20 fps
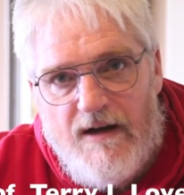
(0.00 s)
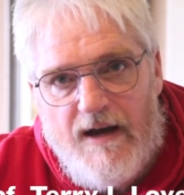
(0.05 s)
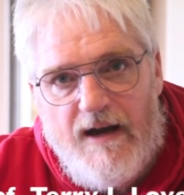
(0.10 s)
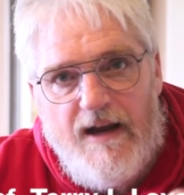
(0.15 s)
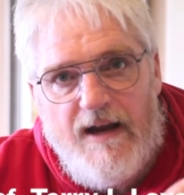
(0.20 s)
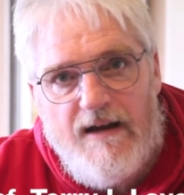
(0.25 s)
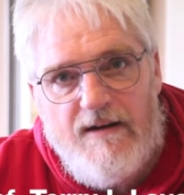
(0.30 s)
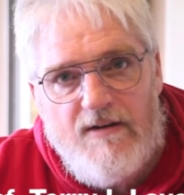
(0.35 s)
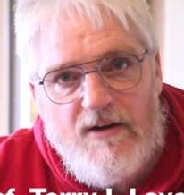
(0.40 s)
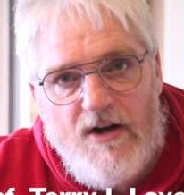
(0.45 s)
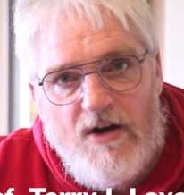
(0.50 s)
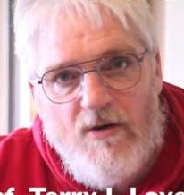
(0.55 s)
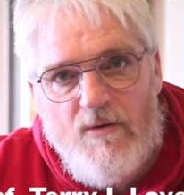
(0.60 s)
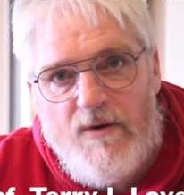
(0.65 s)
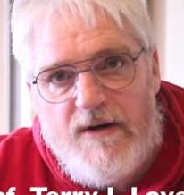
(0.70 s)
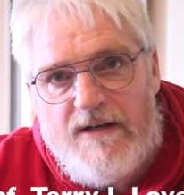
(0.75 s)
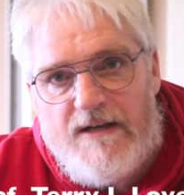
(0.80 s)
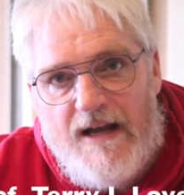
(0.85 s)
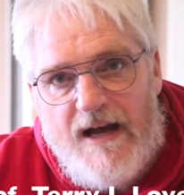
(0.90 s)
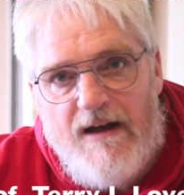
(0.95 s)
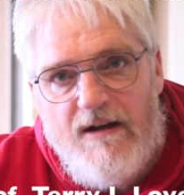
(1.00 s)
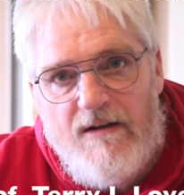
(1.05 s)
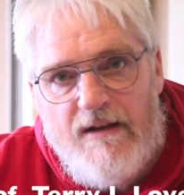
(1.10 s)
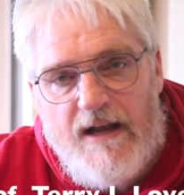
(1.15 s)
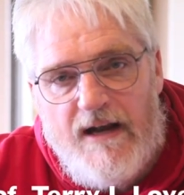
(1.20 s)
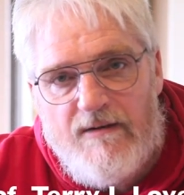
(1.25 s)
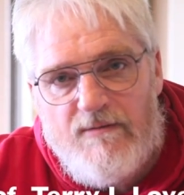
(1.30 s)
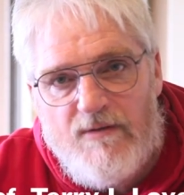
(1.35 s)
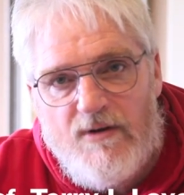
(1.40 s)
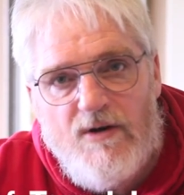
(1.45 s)
And going down
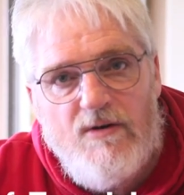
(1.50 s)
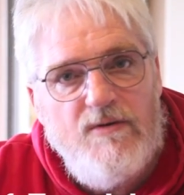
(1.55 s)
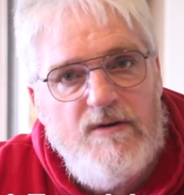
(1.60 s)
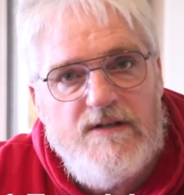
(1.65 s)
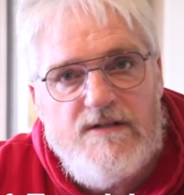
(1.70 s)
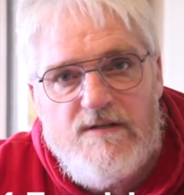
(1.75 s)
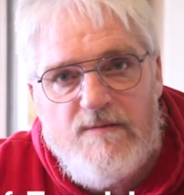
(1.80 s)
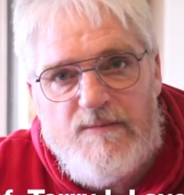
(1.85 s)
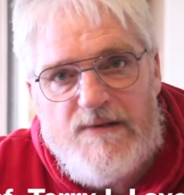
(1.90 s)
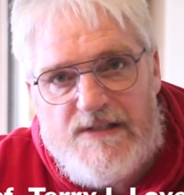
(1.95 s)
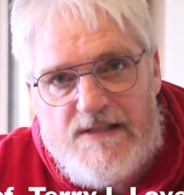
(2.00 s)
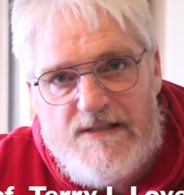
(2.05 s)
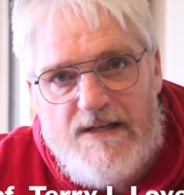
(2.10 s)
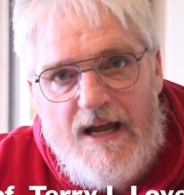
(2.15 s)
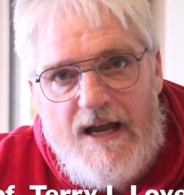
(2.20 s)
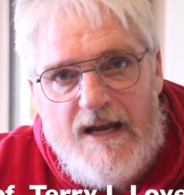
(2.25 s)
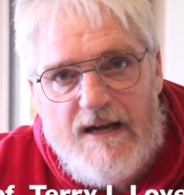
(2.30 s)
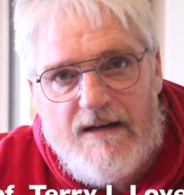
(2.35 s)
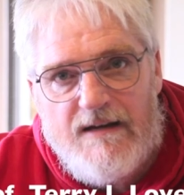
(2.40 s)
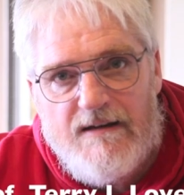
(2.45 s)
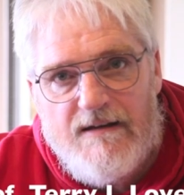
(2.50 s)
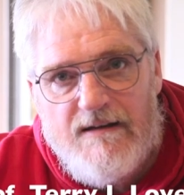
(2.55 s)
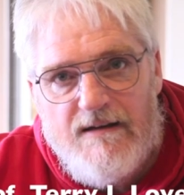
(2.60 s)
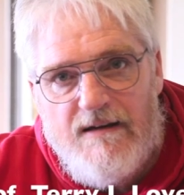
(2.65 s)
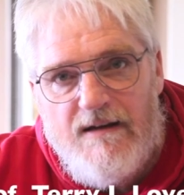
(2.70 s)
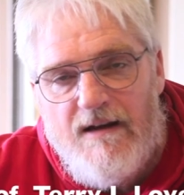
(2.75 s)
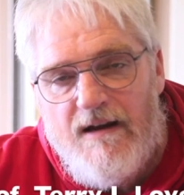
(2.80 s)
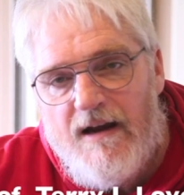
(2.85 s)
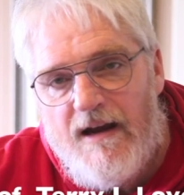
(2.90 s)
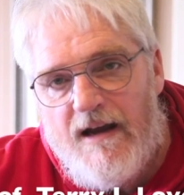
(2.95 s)
that road is a mistake.
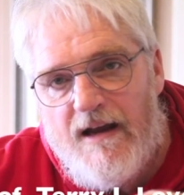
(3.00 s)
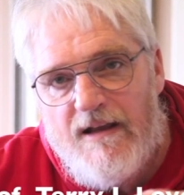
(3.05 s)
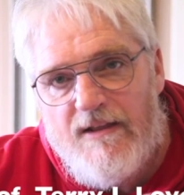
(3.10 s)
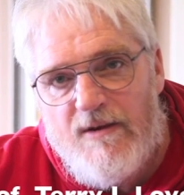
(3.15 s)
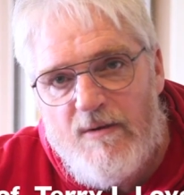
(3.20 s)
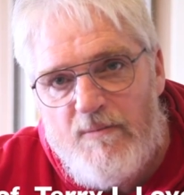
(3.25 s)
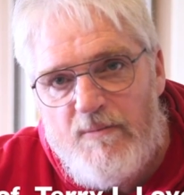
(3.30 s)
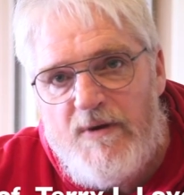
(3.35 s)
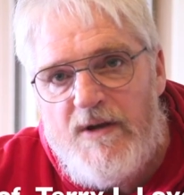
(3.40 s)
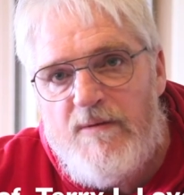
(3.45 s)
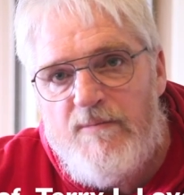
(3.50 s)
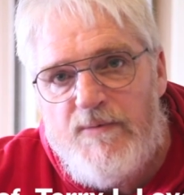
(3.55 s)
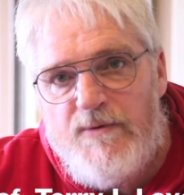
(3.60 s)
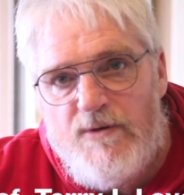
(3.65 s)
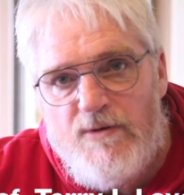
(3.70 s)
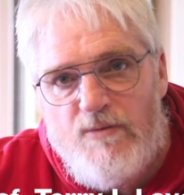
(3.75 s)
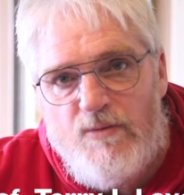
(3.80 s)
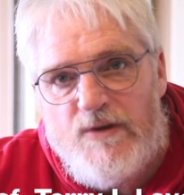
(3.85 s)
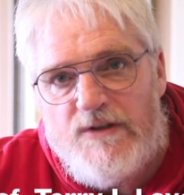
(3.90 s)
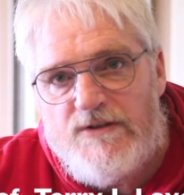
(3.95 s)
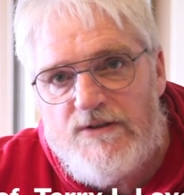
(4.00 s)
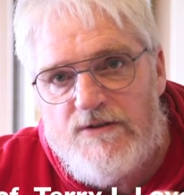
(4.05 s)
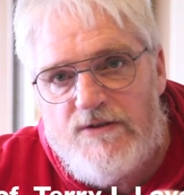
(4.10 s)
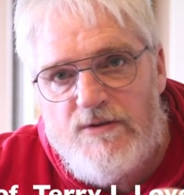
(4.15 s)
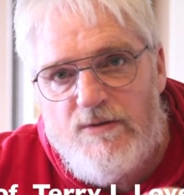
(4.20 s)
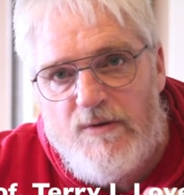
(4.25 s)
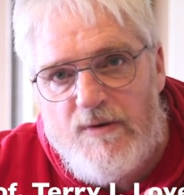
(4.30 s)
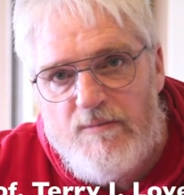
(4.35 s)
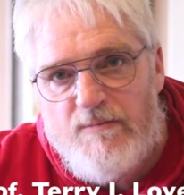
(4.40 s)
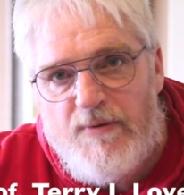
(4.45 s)
And the people who wish
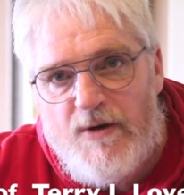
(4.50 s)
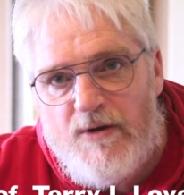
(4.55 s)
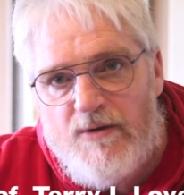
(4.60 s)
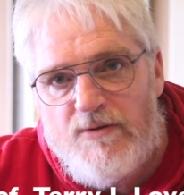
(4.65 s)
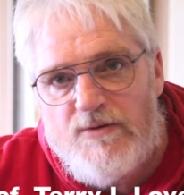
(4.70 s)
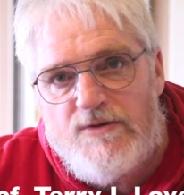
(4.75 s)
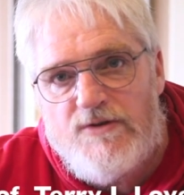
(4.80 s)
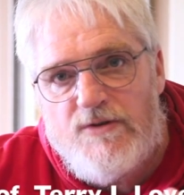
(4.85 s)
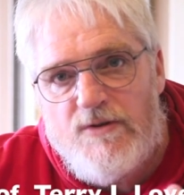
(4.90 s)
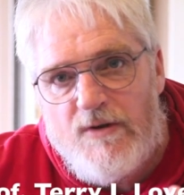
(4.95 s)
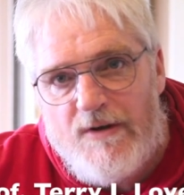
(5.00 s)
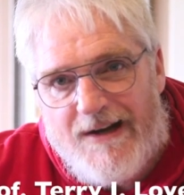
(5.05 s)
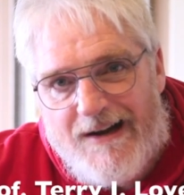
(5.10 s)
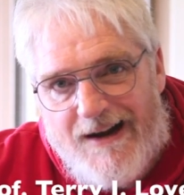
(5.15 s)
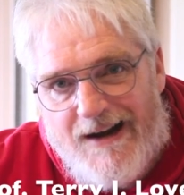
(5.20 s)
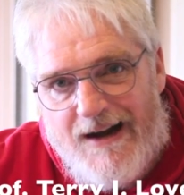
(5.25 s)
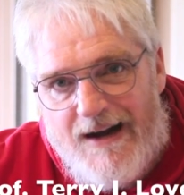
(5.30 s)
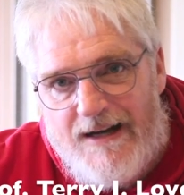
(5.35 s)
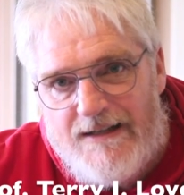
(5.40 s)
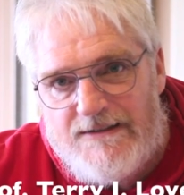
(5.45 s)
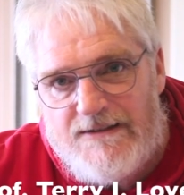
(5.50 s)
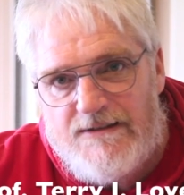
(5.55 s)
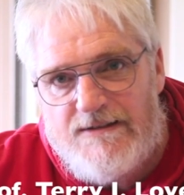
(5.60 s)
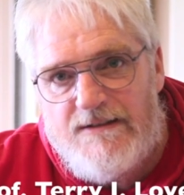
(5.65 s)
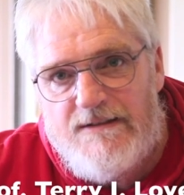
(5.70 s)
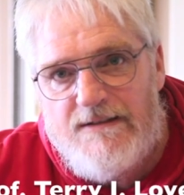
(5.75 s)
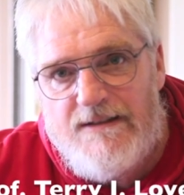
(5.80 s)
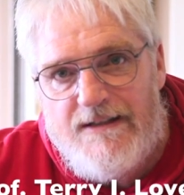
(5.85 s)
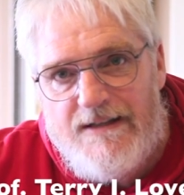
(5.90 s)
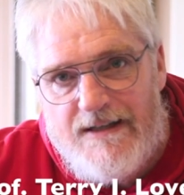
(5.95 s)
to impose
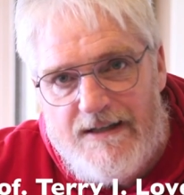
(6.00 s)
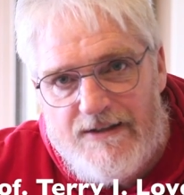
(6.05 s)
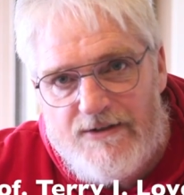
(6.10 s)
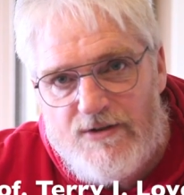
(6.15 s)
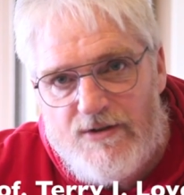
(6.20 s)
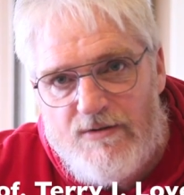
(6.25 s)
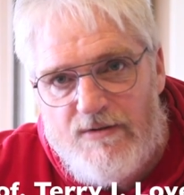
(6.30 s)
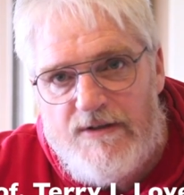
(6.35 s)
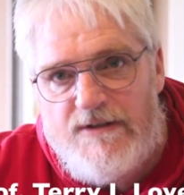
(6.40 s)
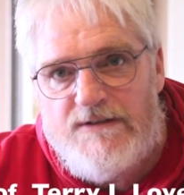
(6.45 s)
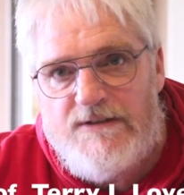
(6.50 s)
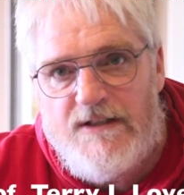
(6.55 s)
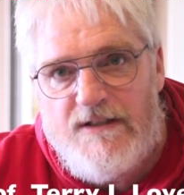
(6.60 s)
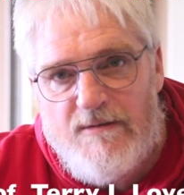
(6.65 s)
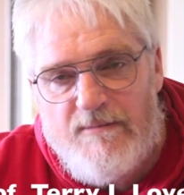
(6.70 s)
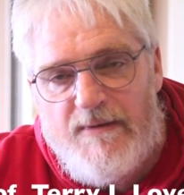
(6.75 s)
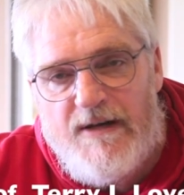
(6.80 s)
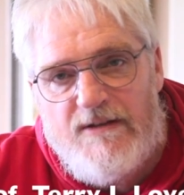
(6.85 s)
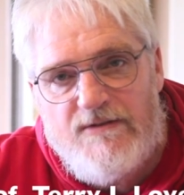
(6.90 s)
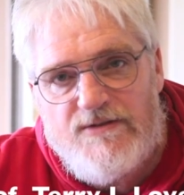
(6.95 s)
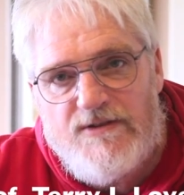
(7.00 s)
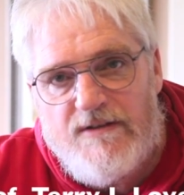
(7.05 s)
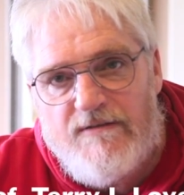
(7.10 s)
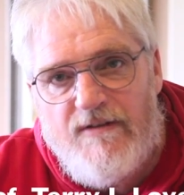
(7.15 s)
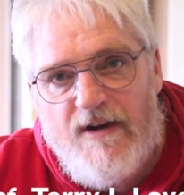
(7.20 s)
constantly increasing amounts of